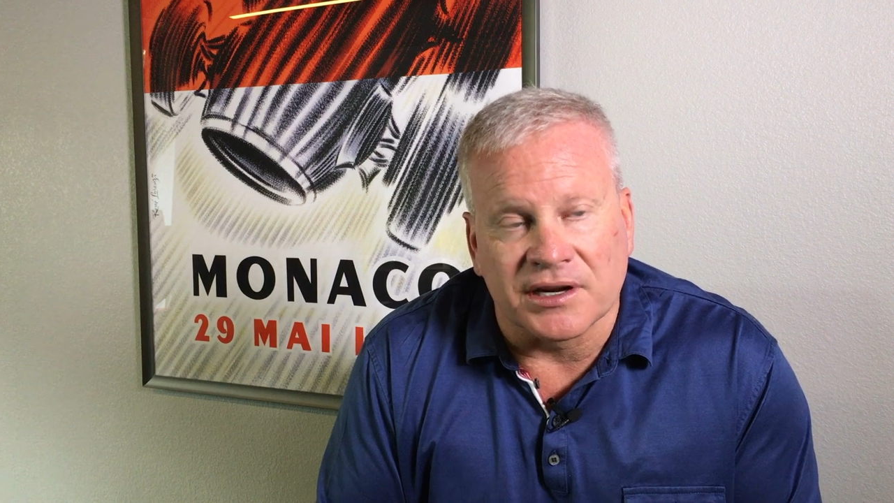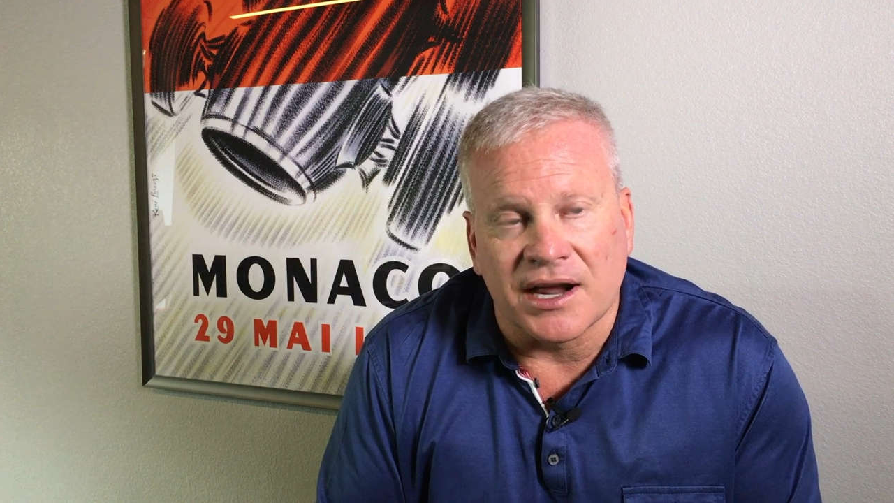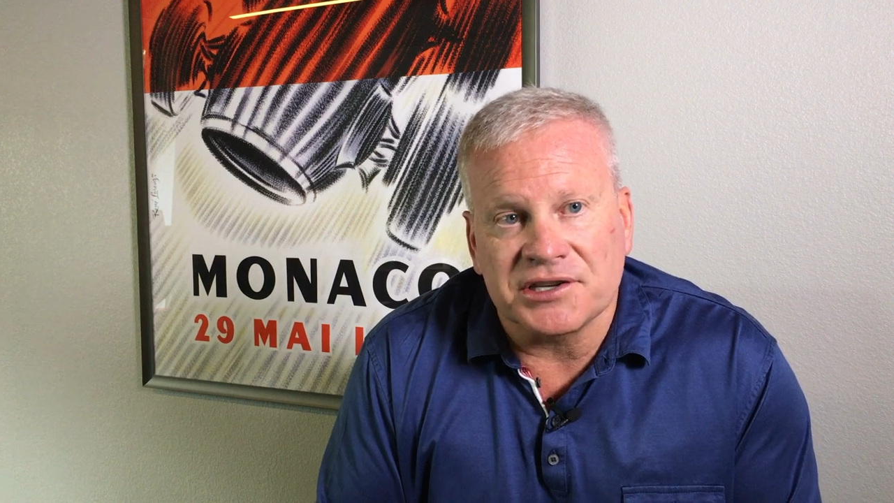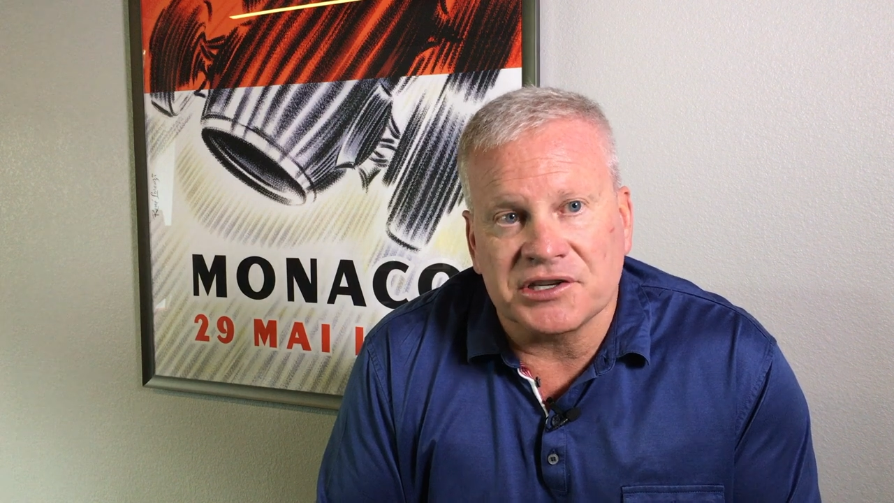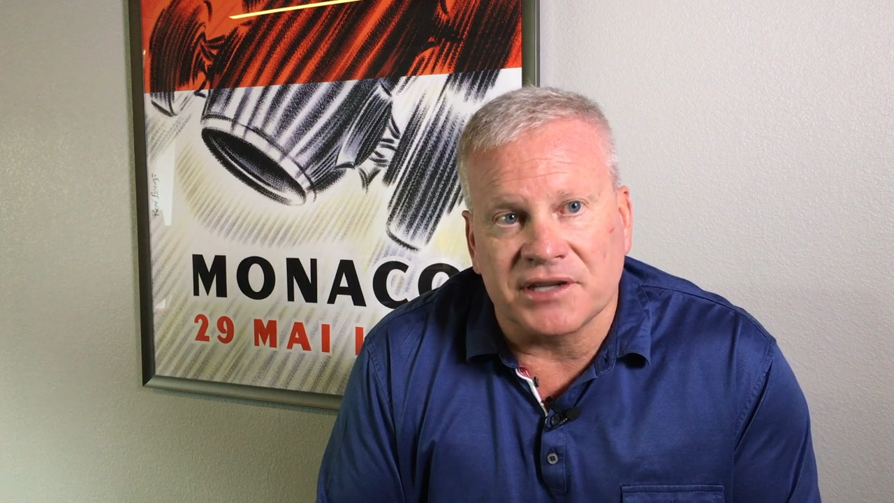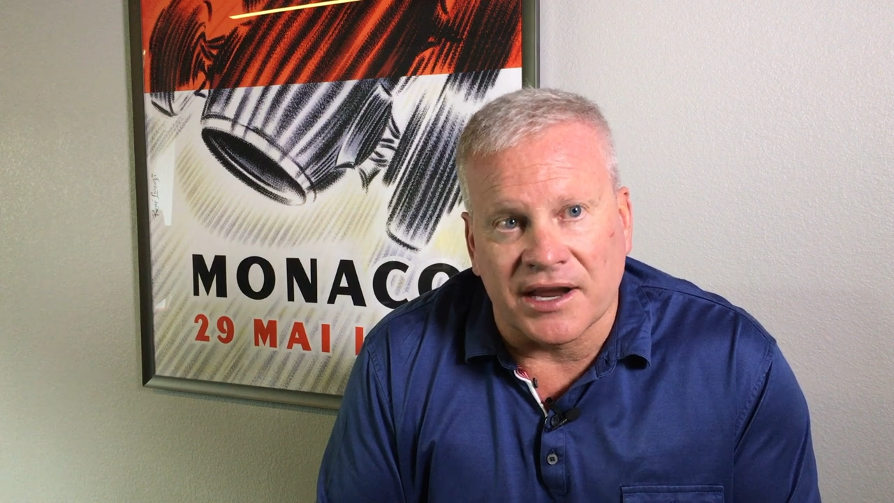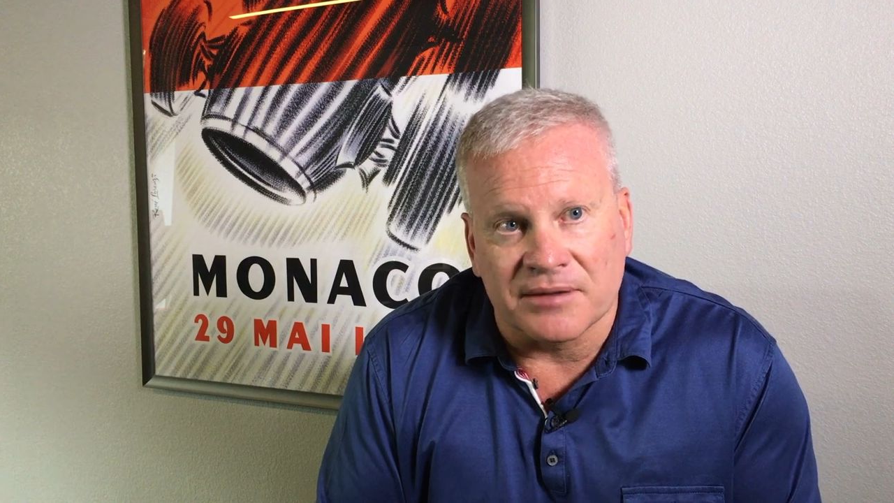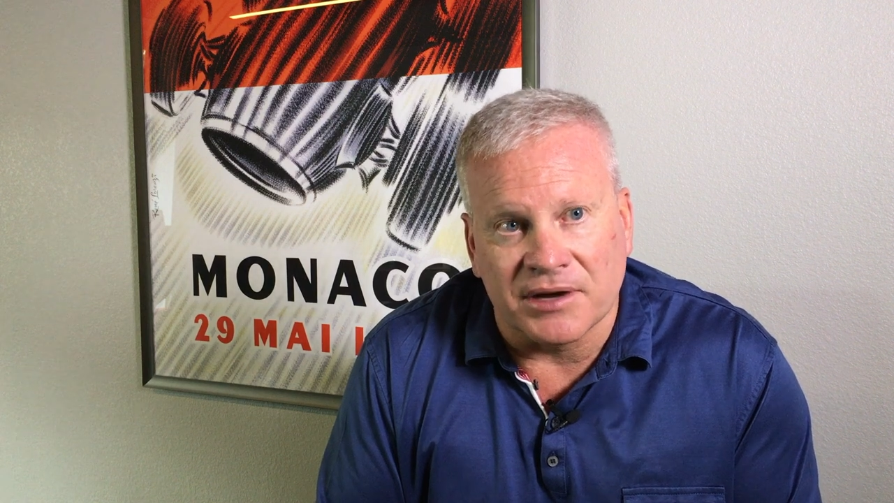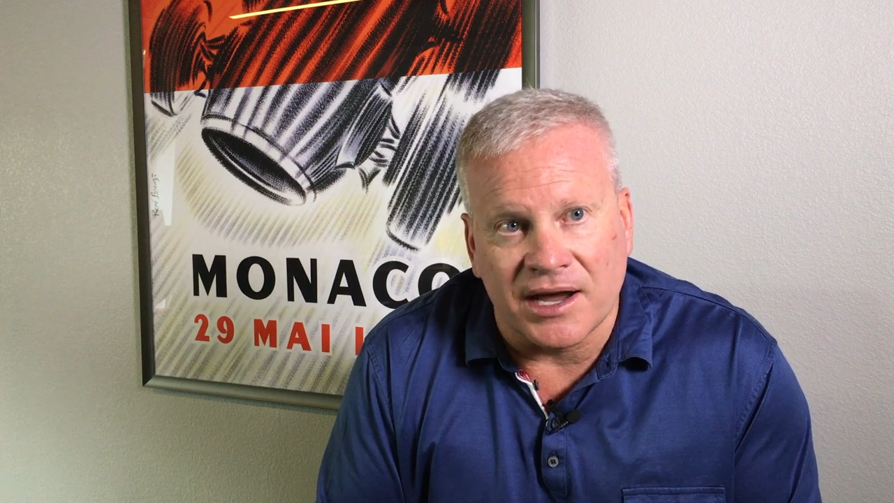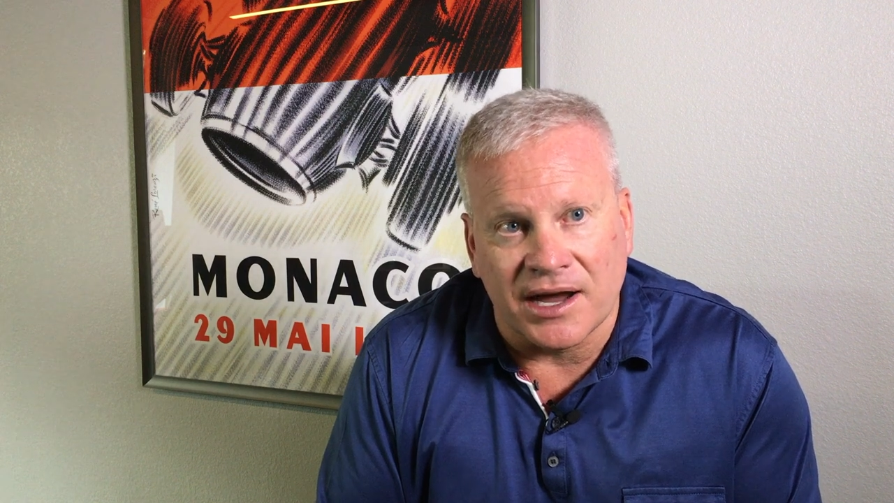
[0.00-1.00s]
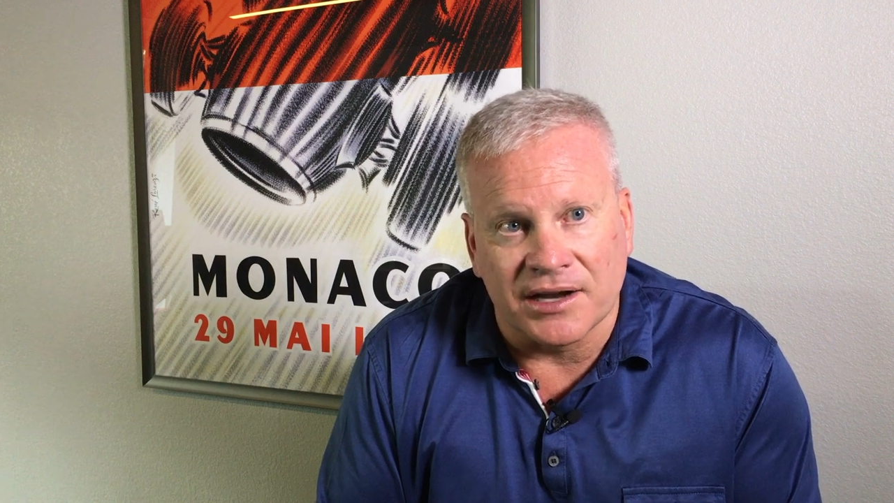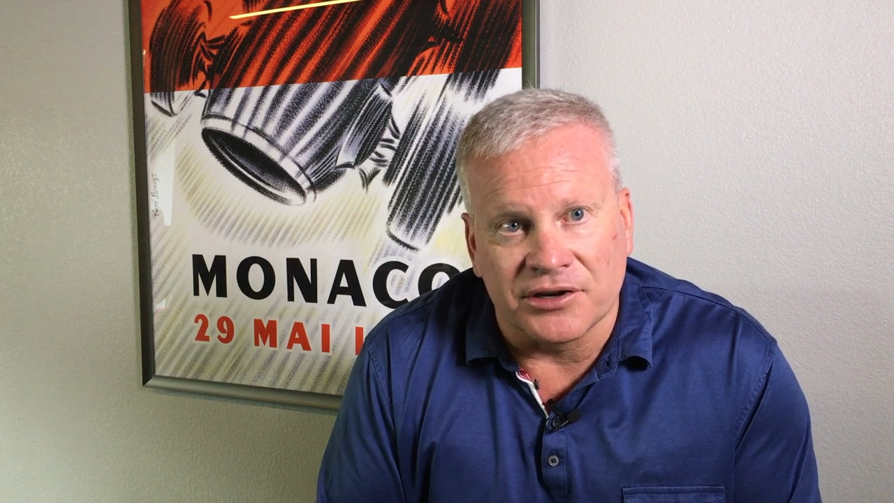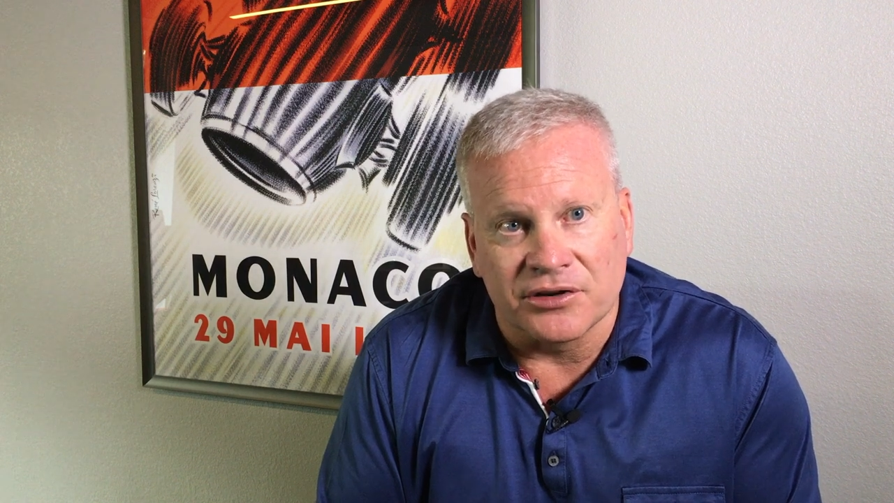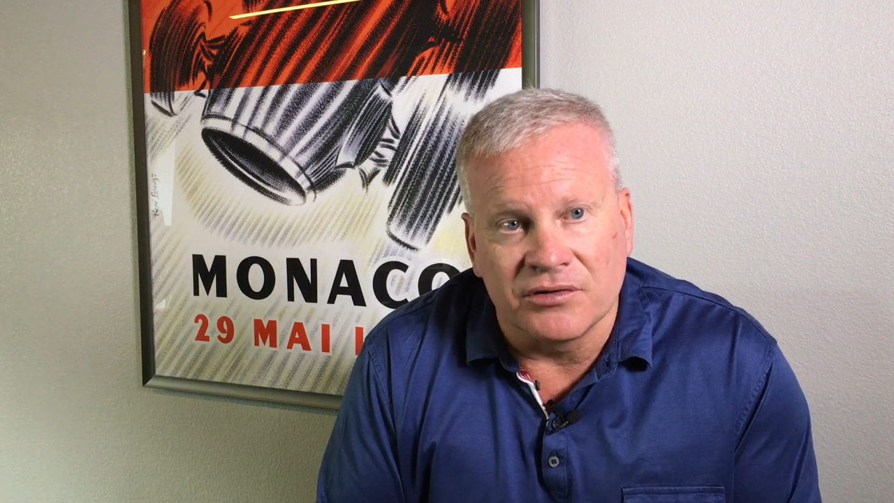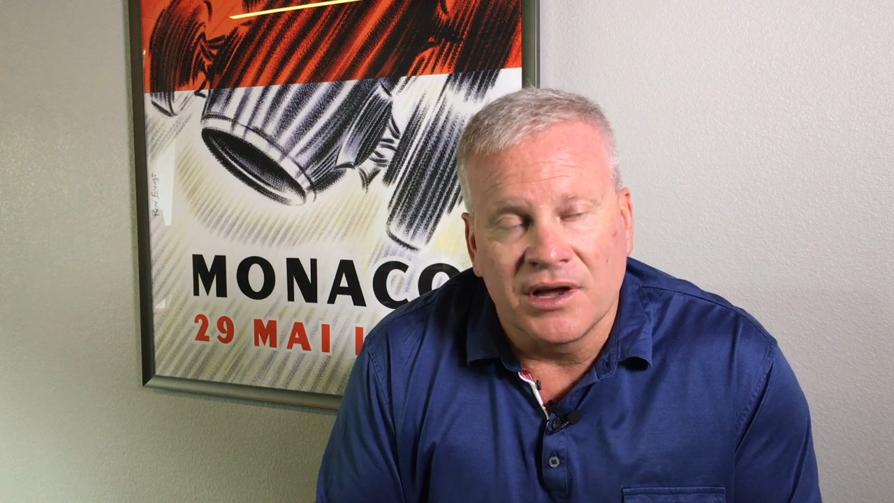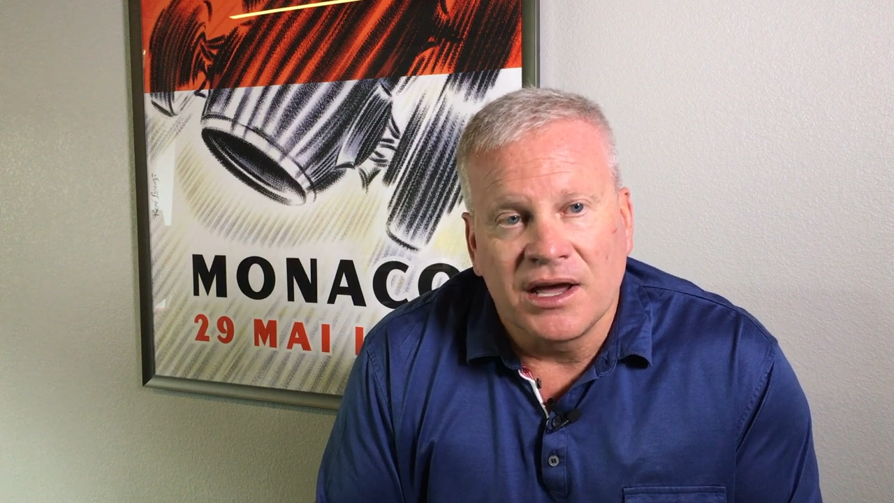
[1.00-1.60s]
and I stand behind you